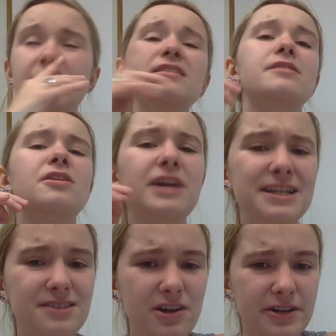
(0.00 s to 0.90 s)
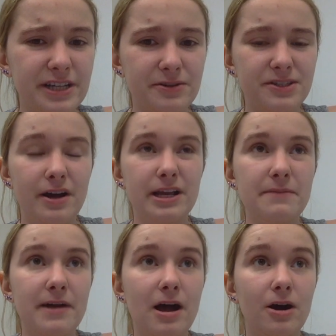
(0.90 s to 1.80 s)
And then the last series I was talking
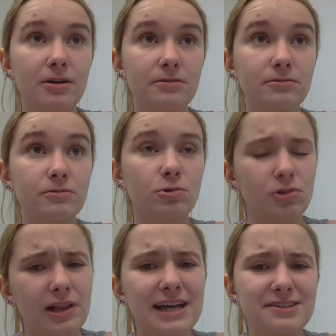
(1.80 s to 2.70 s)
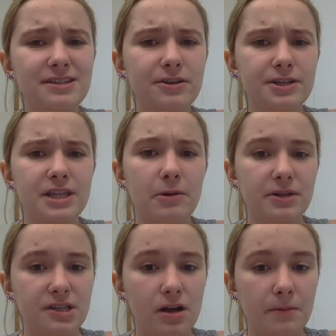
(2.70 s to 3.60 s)
about, or the last series that I
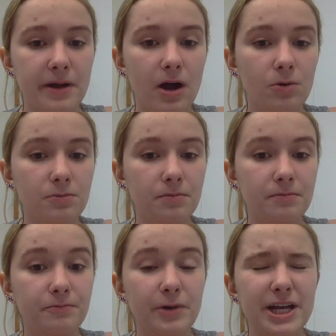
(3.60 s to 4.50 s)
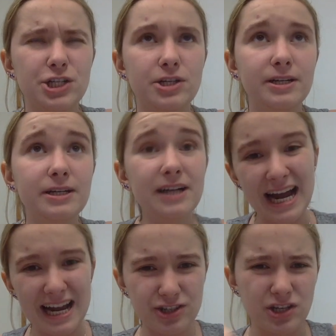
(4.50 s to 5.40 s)
want to talk about, which
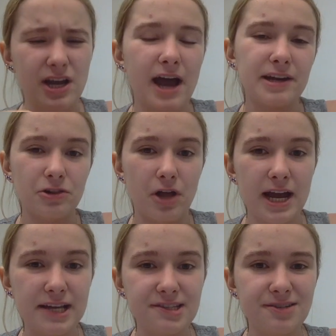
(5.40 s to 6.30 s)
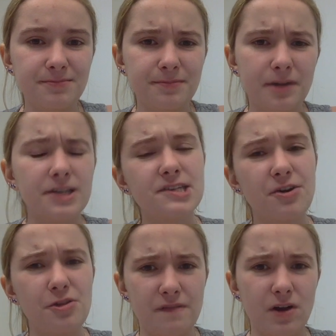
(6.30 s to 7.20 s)
I actually kind of liked
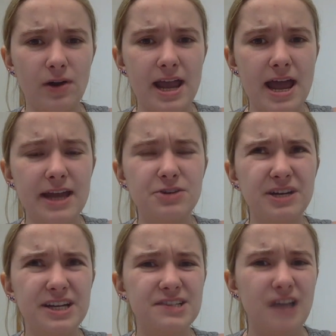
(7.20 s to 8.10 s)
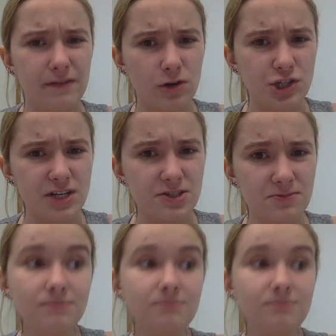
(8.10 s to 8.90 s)
until the very end, is Divergent.